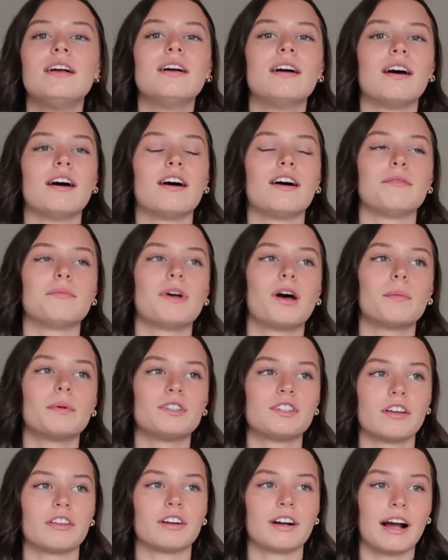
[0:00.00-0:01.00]
help
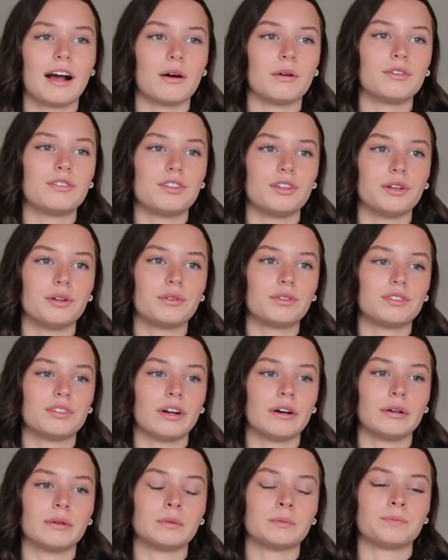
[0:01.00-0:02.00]
each other out too.
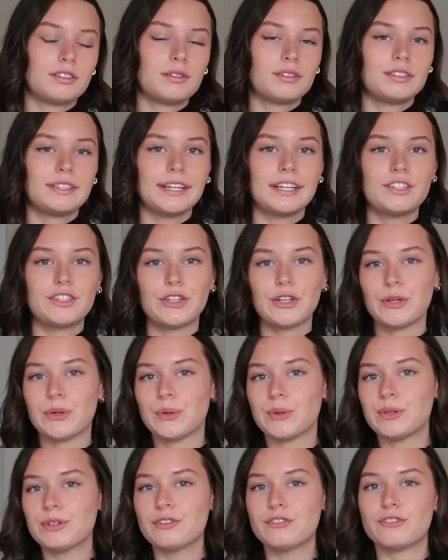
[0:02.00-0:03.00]
So stay
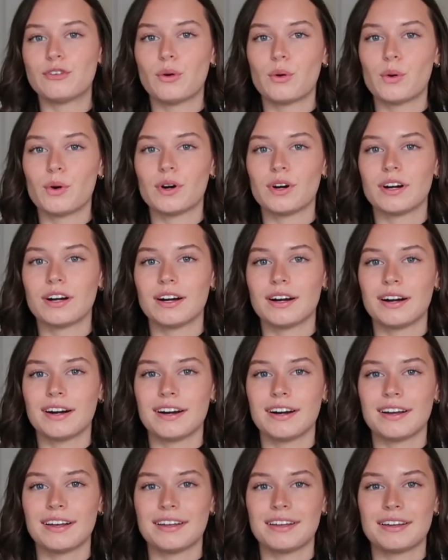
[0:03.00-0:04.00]
tuned
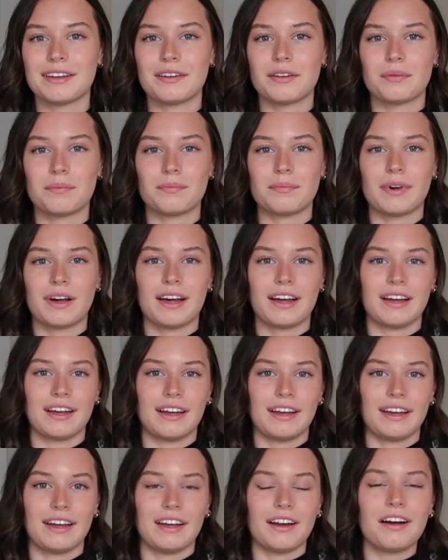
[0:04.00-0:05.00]
for
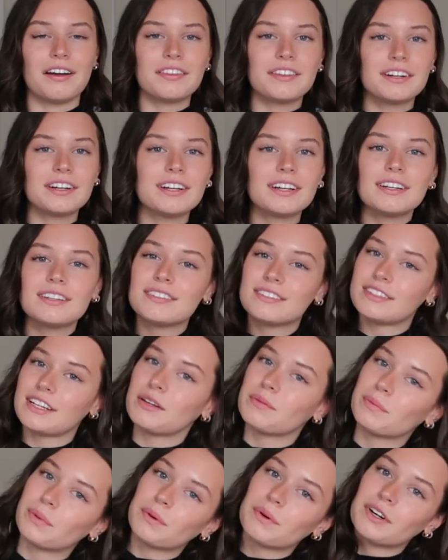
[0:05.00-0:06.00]
my other
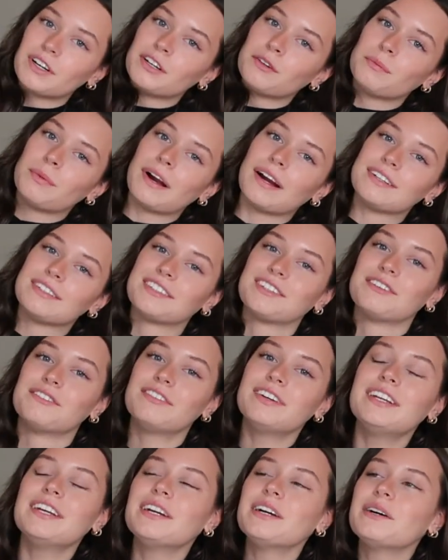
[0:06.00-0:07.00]
State Board practical
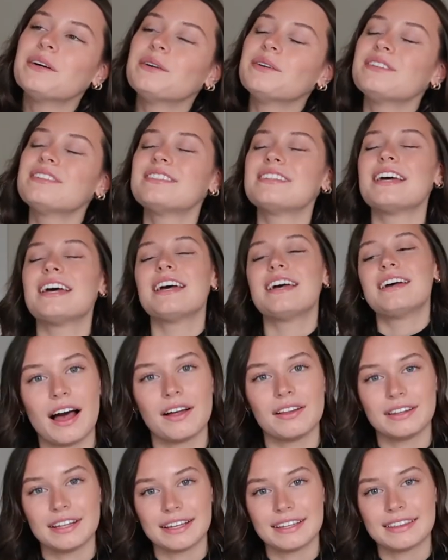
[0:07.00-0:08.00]
videos.
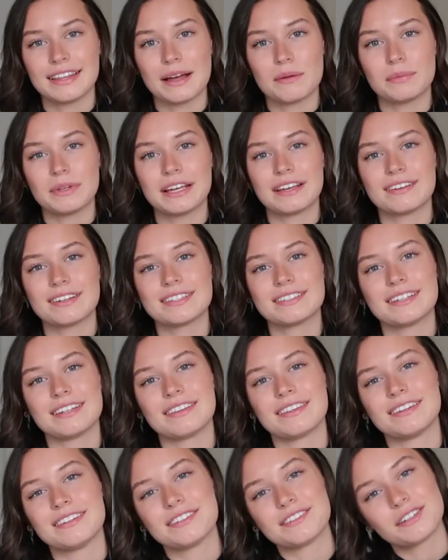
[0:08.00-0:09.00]
I'll link that playlist
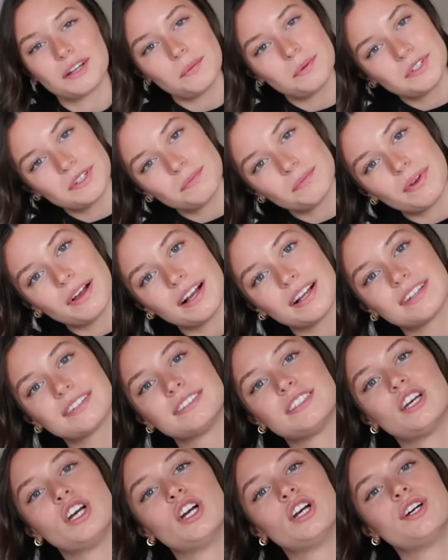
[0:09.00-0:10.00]
in the description
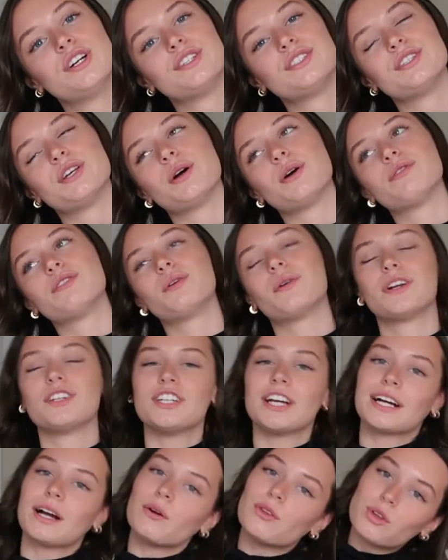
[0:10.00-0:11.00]
box, so if you want to
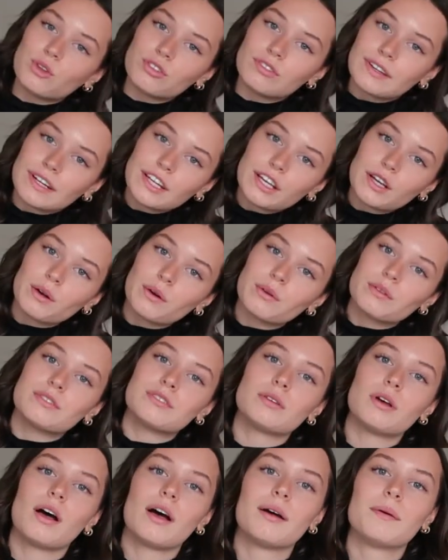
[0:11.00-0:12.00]
check out those
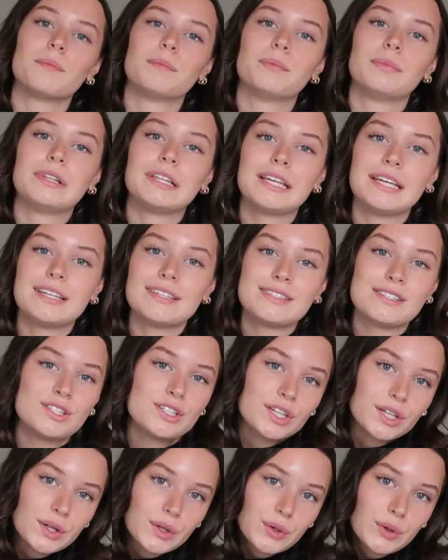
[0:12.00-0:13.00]
videos, please
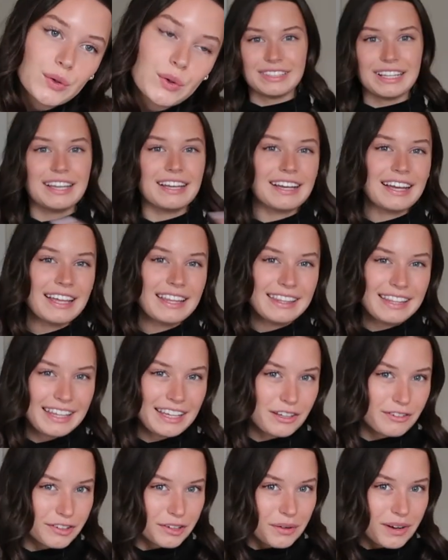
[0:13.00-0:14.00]
do. Again, thank
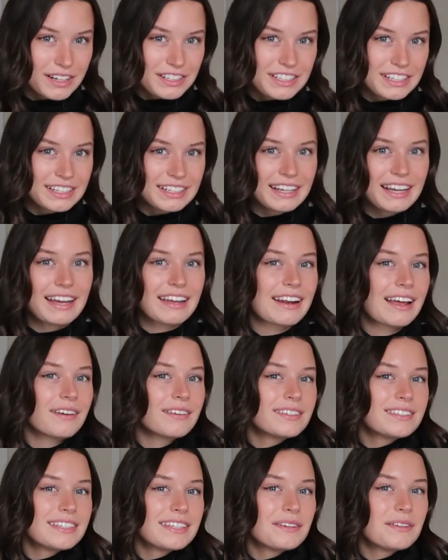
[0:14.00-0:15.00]
you for watching, and
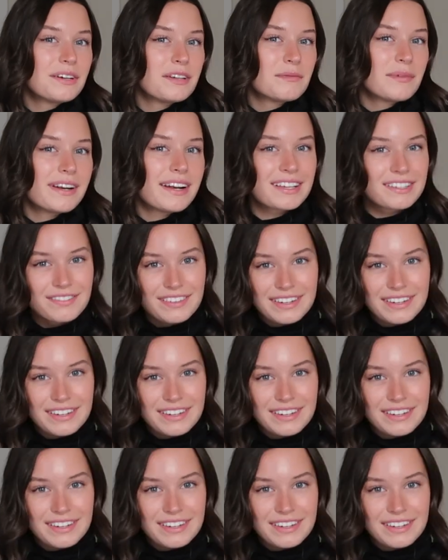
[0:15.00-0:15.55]
I'll see you in my next